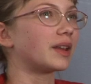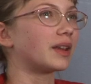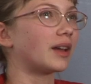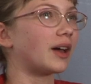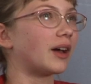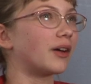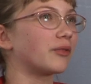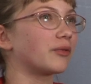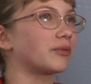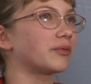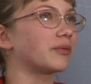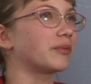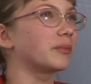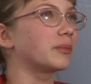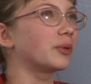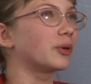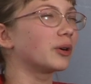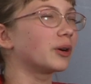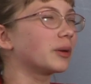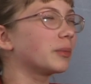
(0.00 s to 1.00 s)
have
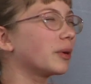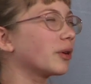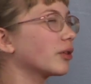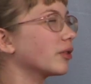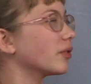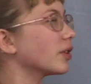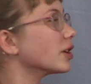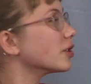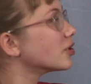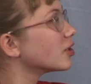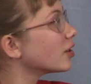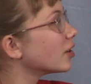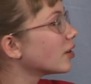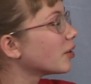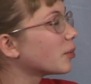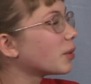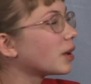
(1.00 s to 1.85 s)
more motivation in a